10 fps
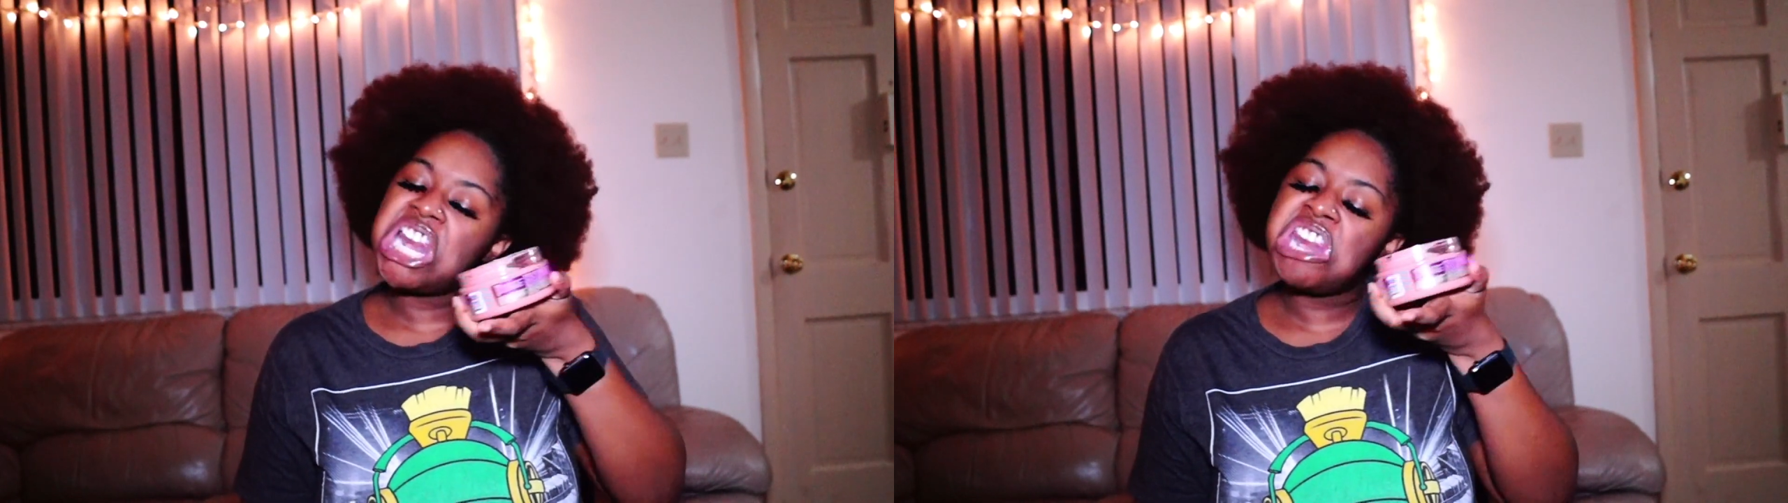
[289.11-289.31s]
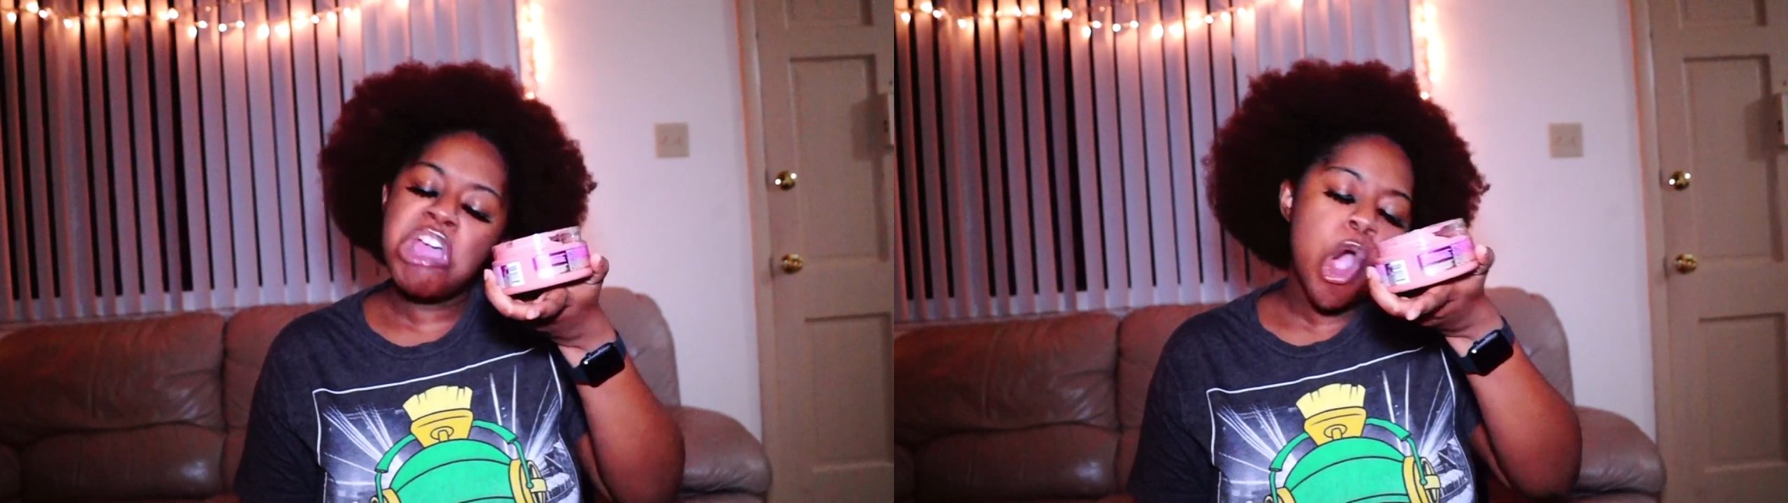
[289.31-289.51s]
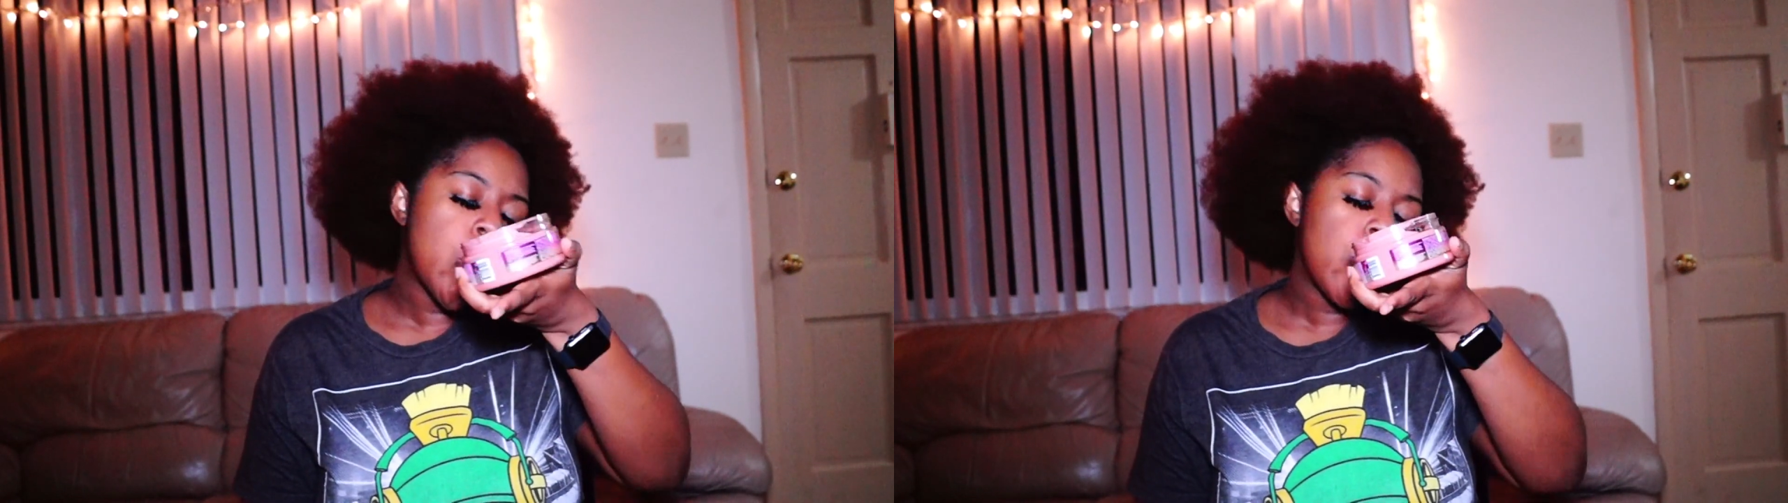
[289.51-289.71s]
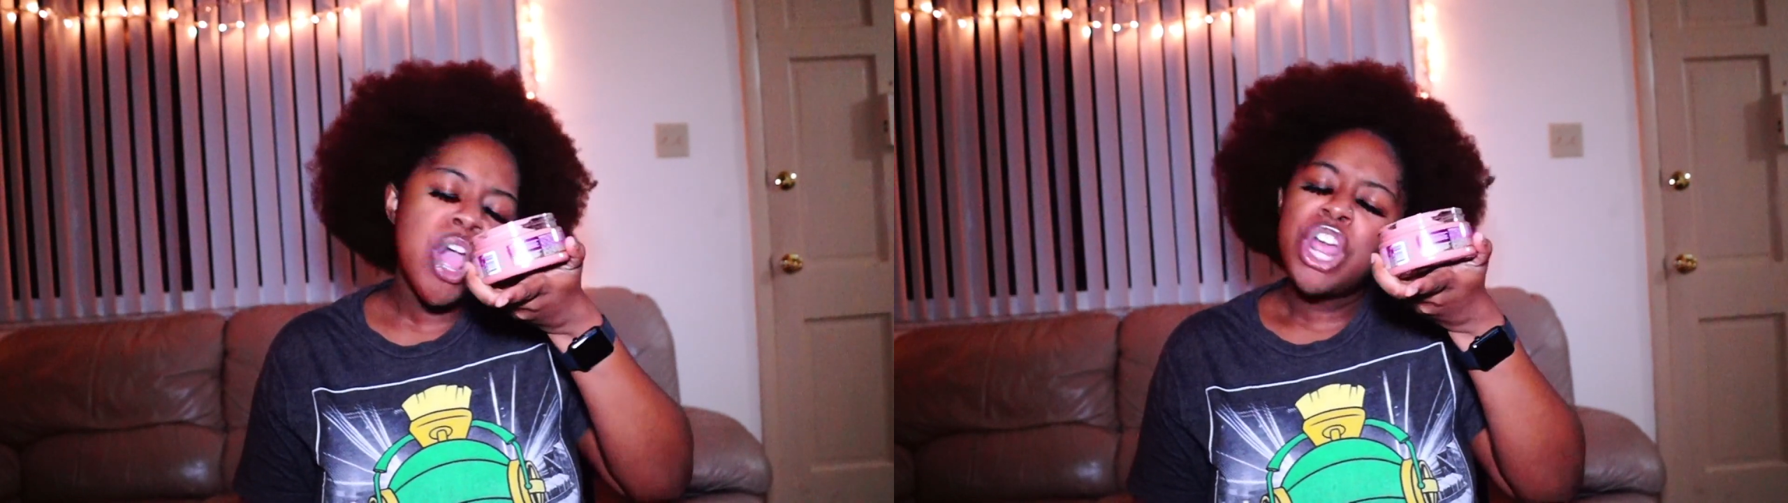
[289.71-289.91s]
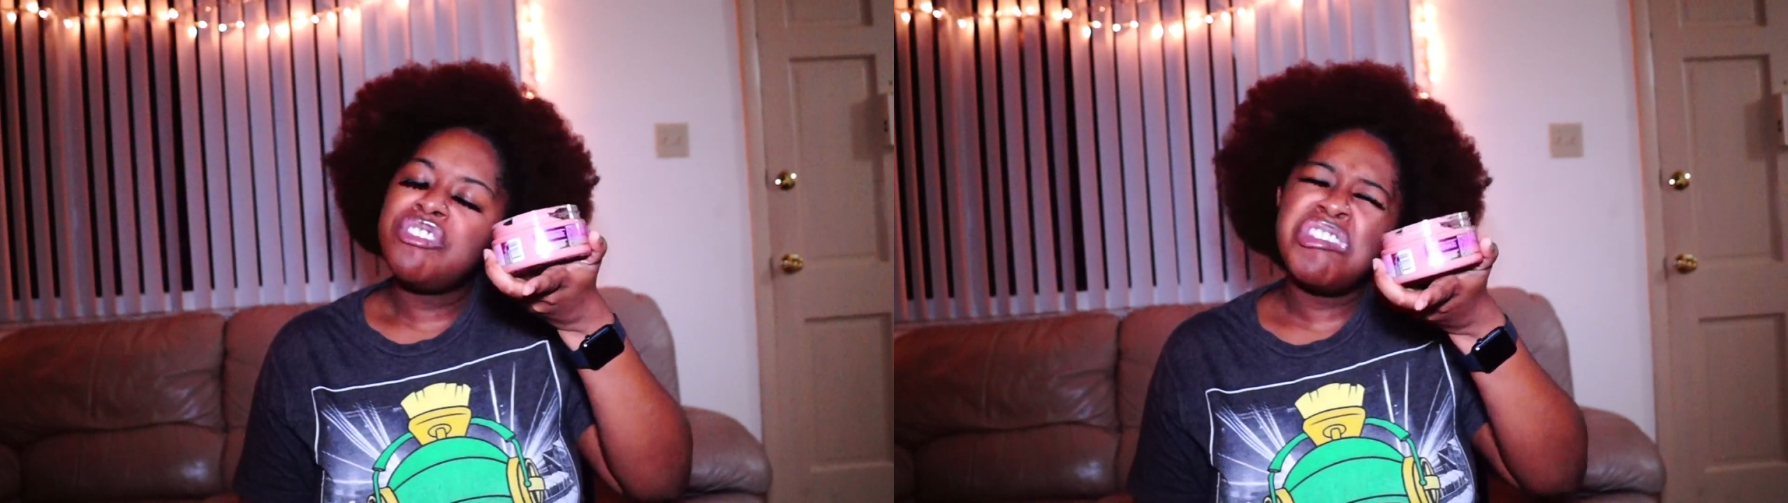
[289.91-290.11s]
No
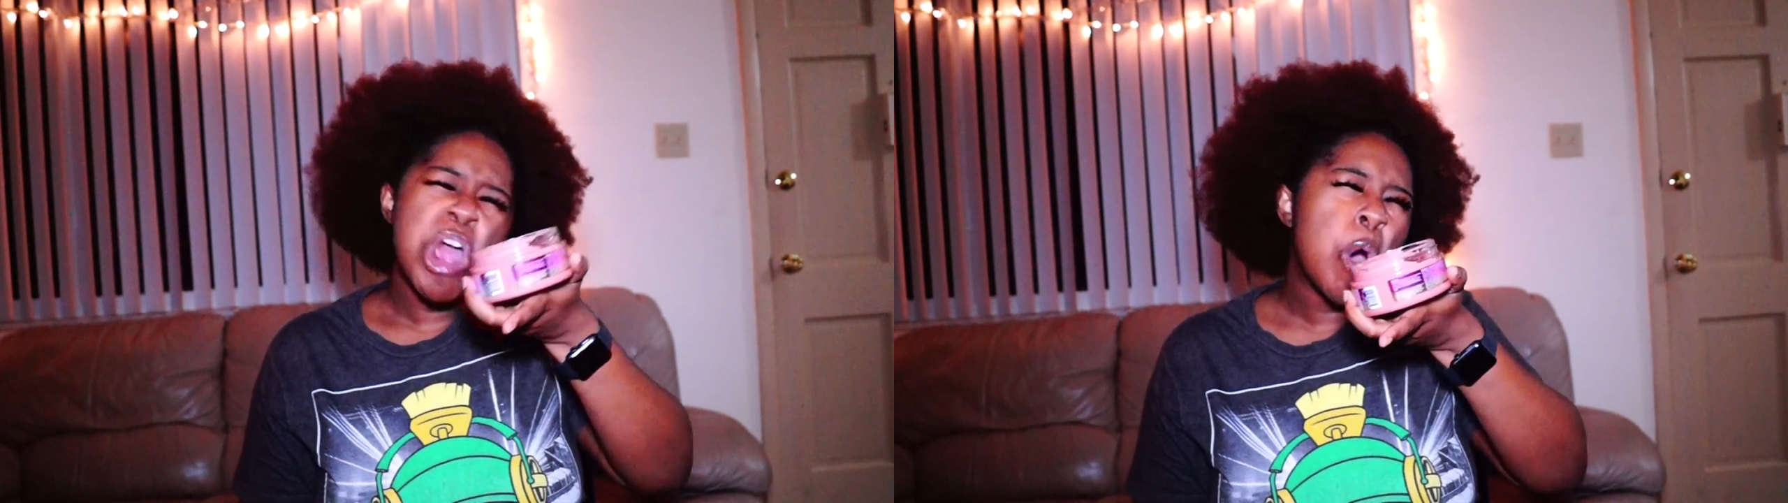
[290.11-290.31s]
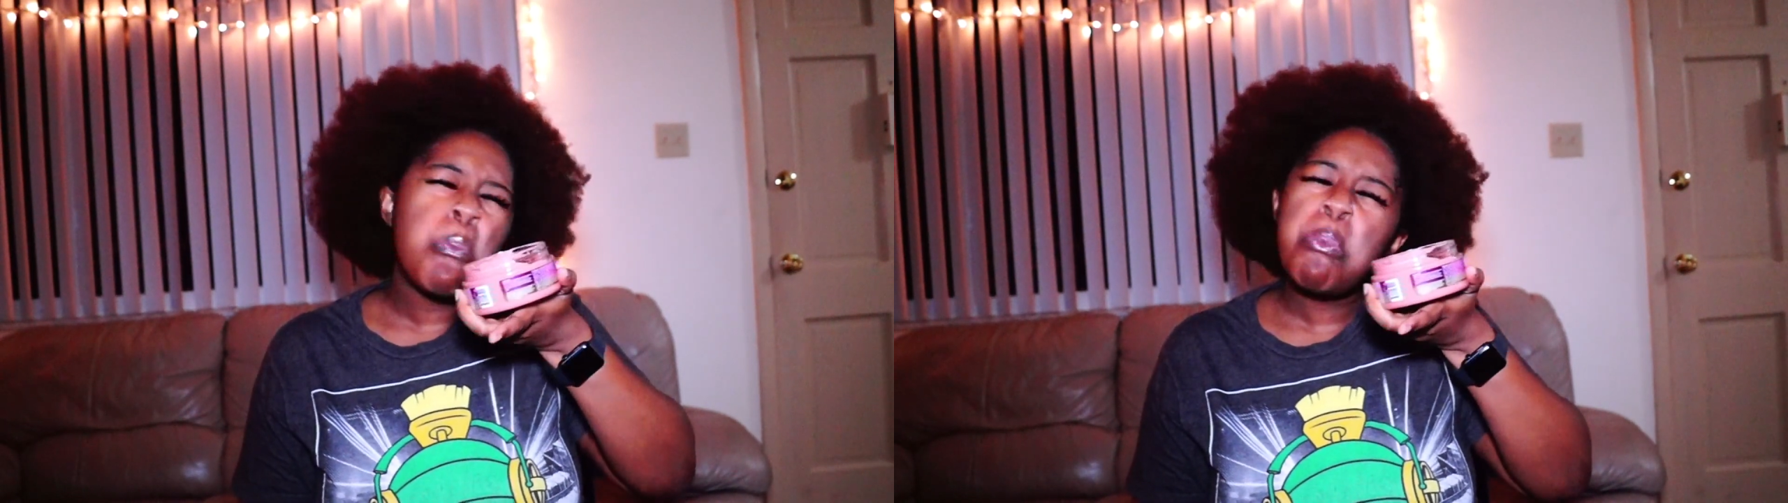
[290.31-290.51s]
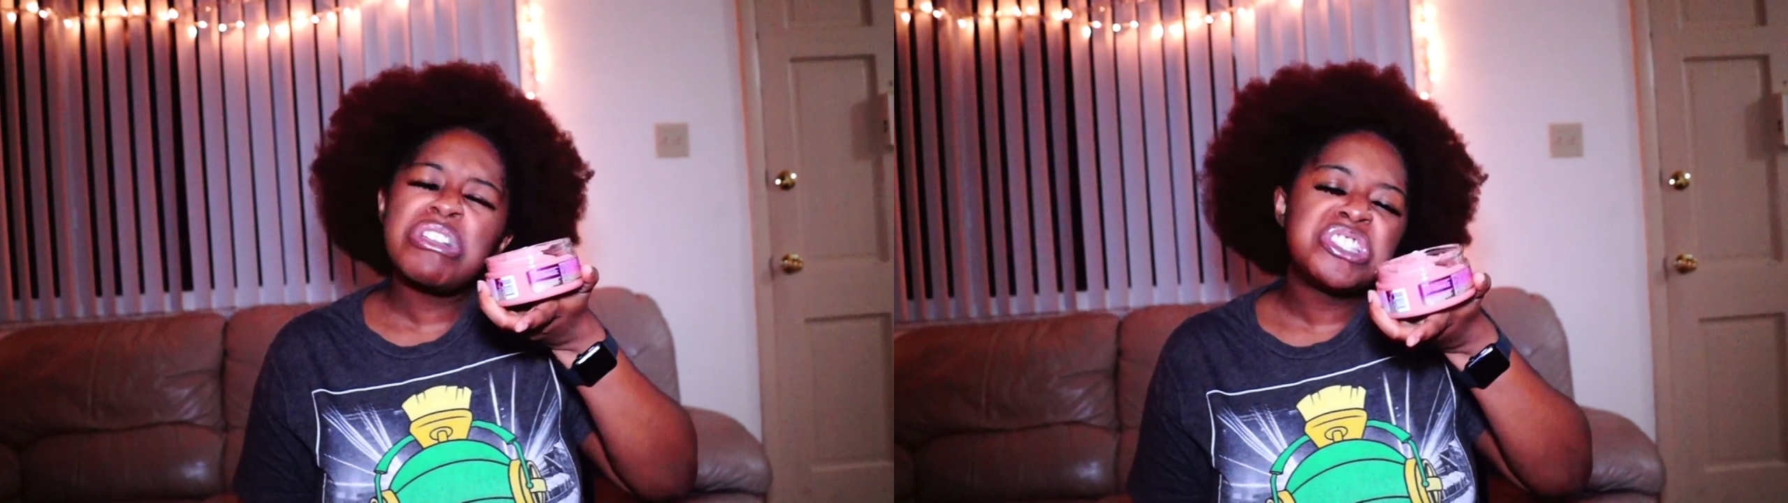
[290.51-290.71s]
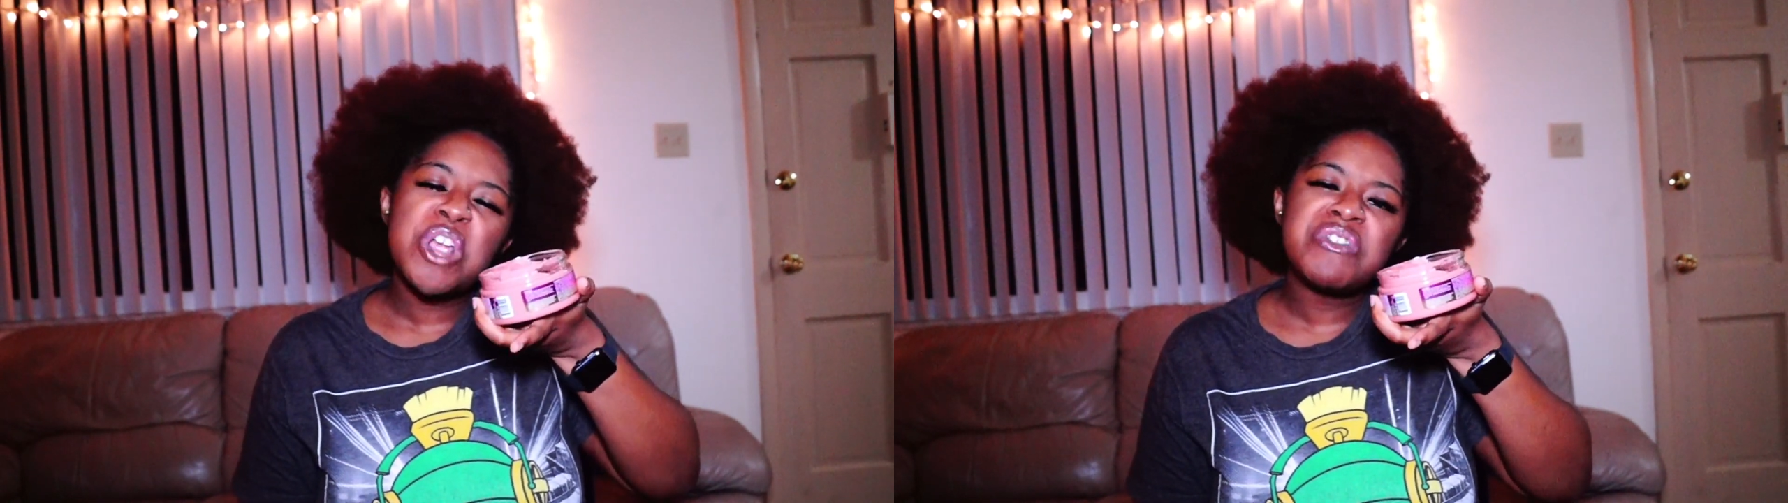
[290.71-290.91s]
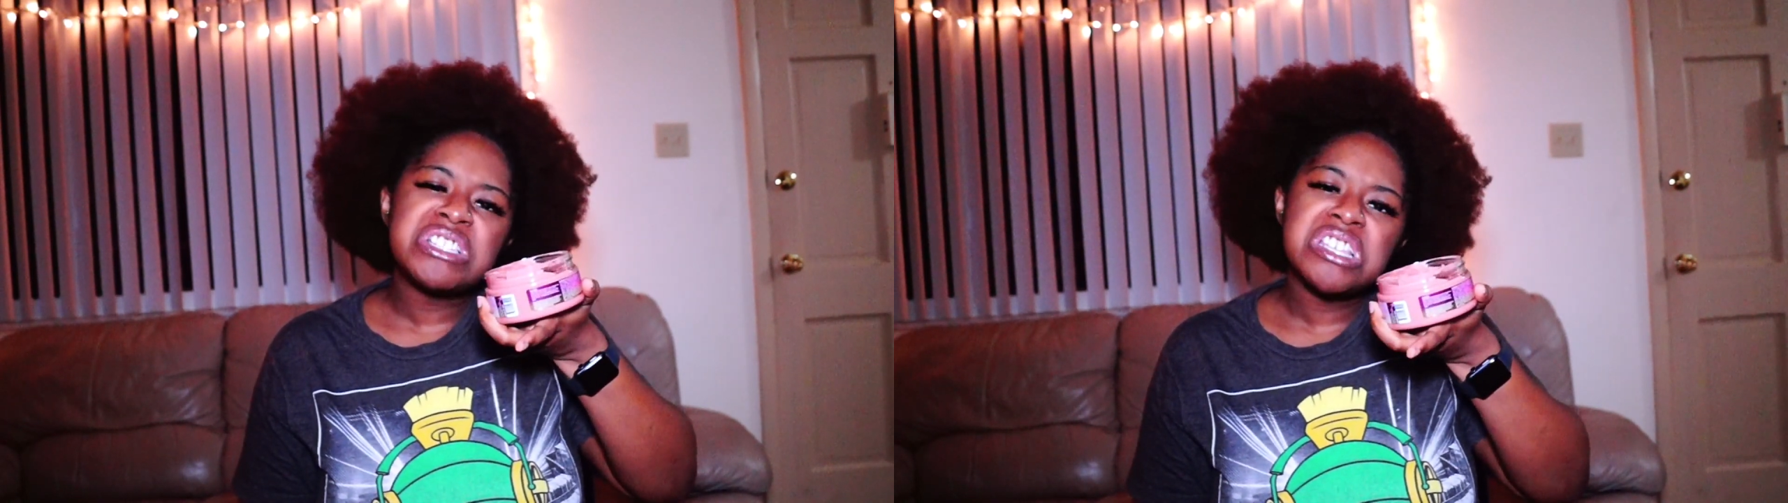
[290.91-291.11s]

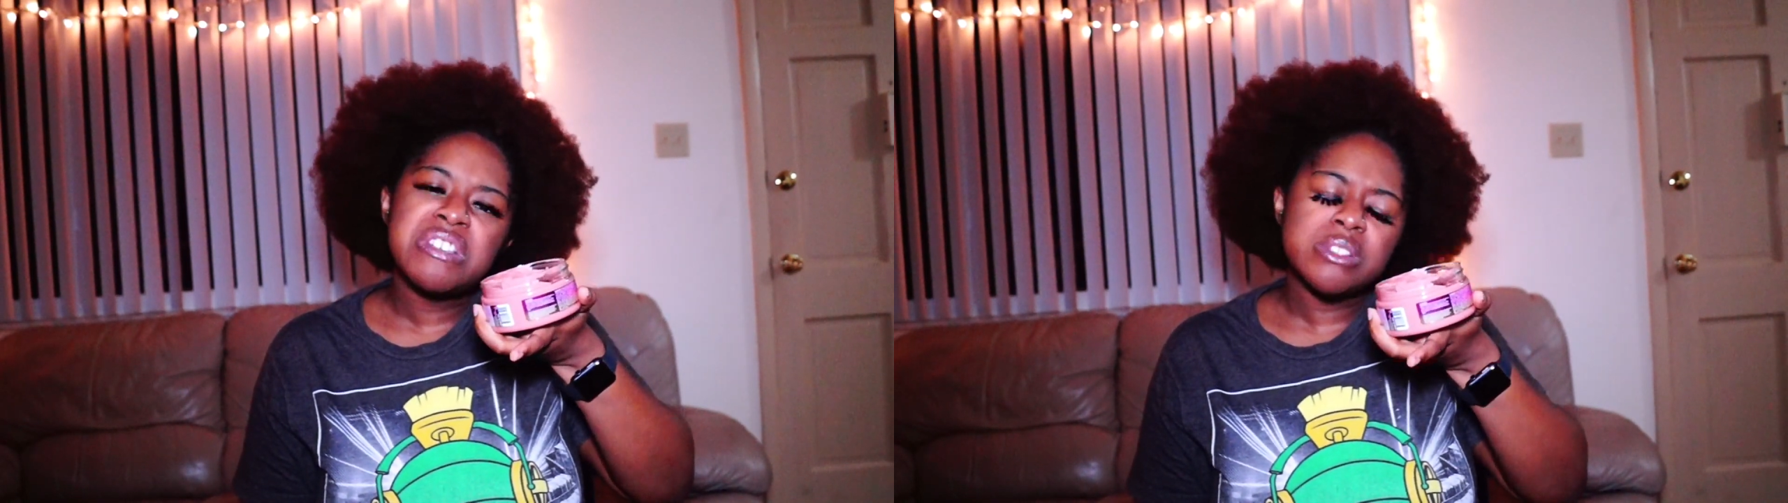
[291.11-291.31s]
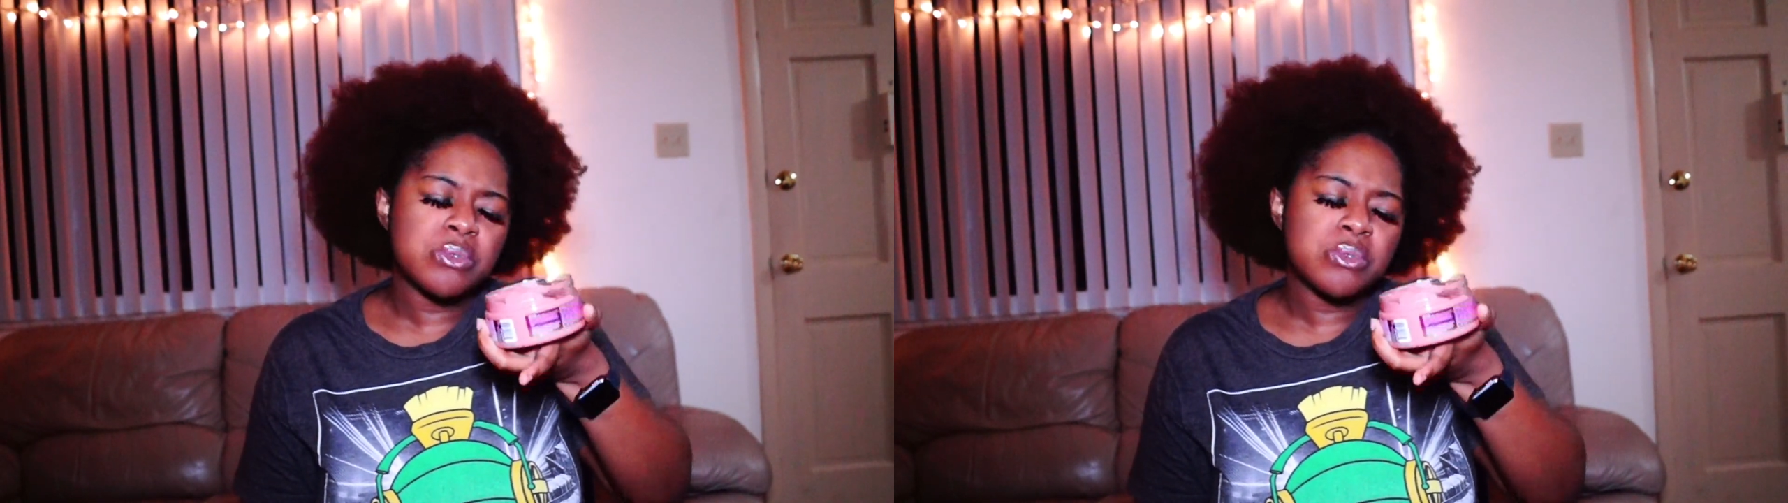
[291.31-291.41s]
preservatives.